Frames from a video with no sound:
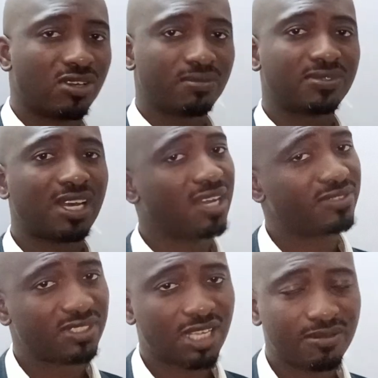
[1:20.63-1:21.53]
observed in
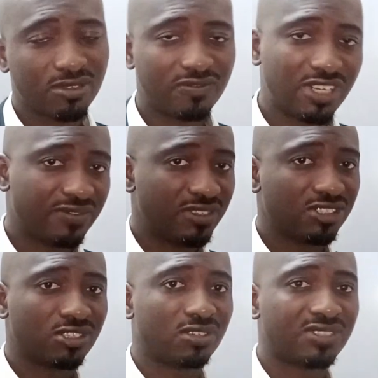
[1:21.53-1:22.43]
terms of definition
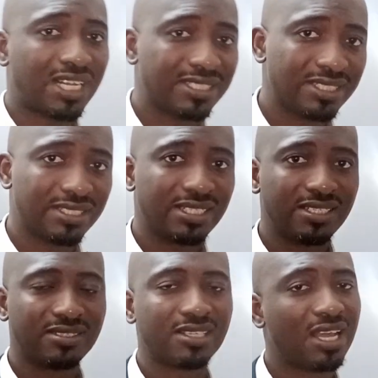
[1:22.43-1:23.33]
of certain
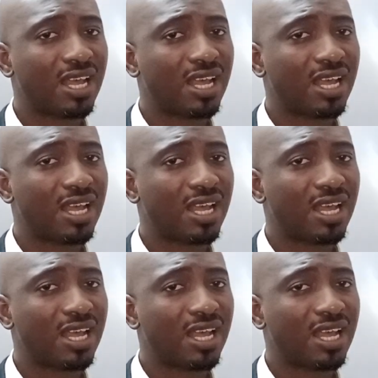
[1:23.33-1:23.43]
things,